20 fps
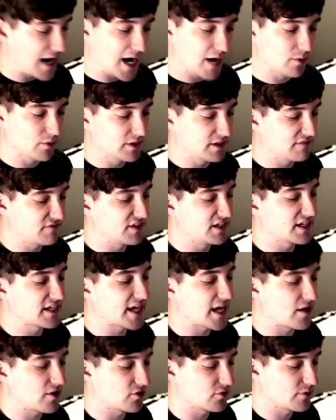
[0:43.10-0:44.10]
I will leave the
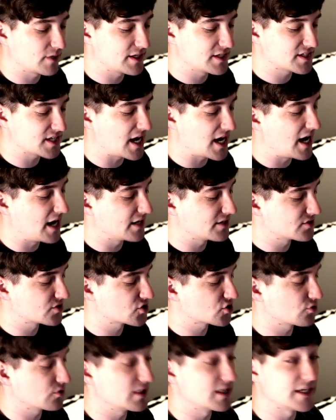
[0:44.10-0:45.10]
encounter rates on
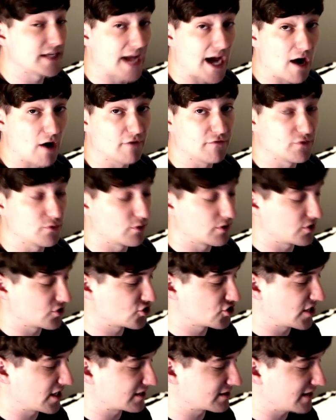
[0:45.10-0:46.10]
screen now if you
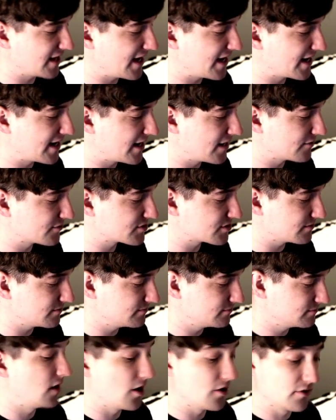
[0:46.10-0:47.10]
want to check that out.
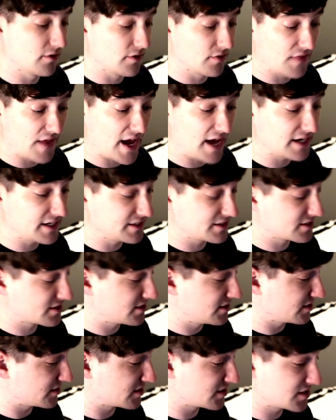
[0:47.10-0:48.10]
Other than that,
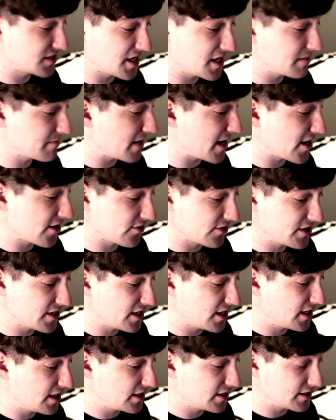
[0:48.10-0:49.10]
it's the same
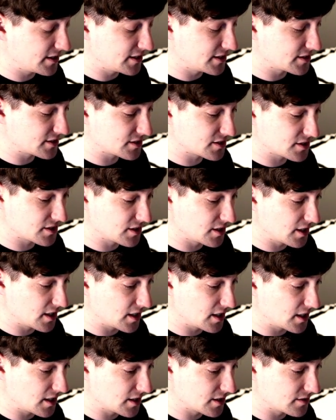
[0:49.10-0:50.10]
area. It's
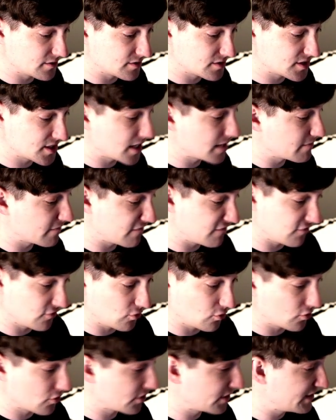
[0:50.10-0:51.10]
the same
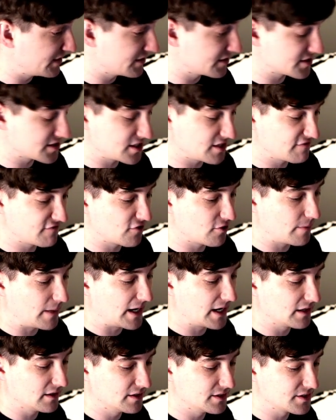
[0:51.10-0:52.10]
floor in the Seafoam
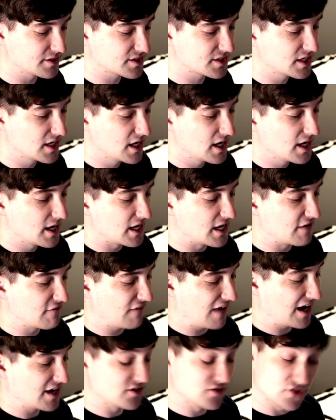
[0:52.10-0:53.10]
Islands.
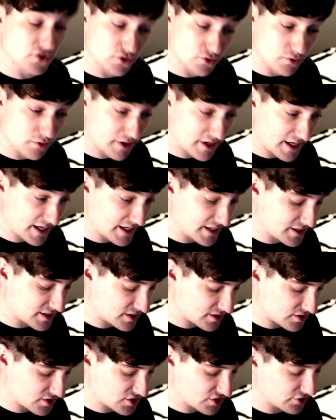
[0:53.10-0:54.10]
If I do get
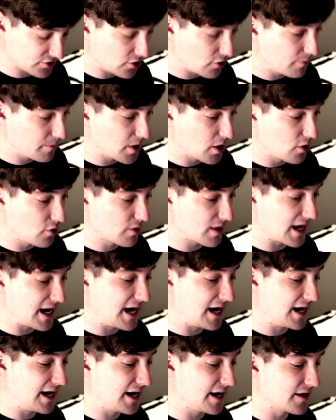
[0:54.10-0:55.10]
Slowpoke
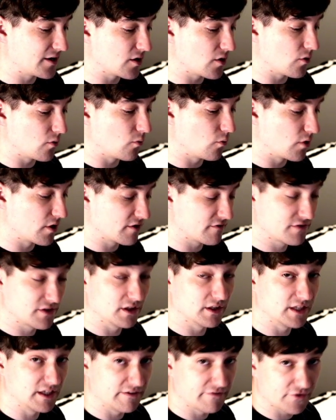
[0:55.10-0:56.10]
on one of
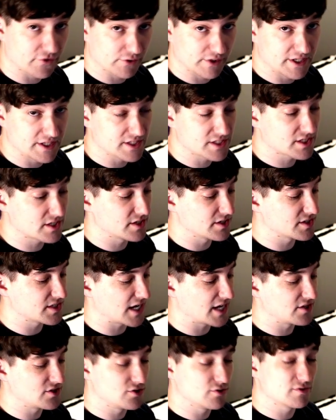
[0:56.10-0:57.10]
the LeafGreens,
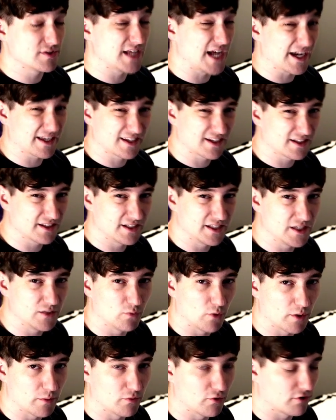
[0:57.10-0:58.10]
because I do technically
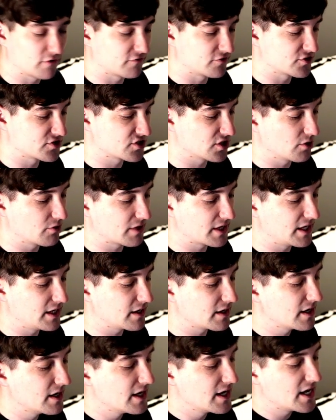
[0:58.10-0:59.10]
need one more for
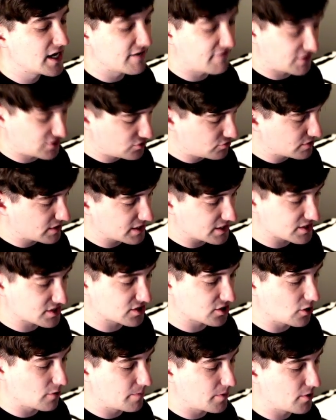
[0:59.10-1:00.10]
Slowking. If I do get a
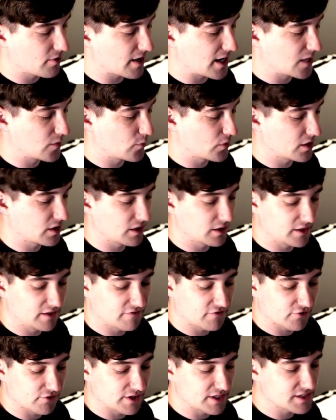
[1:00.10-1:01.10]
Slowpoke on one of the
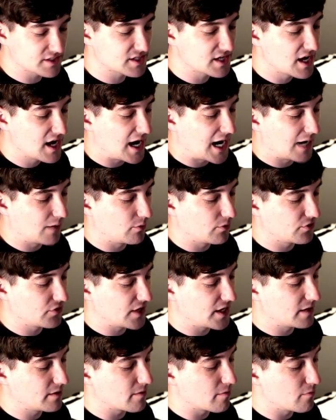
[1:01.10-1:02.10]
LeafGreens, I will
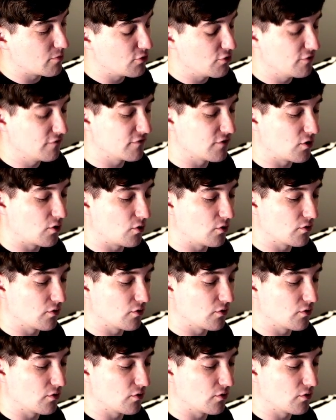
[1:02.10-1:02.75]
then move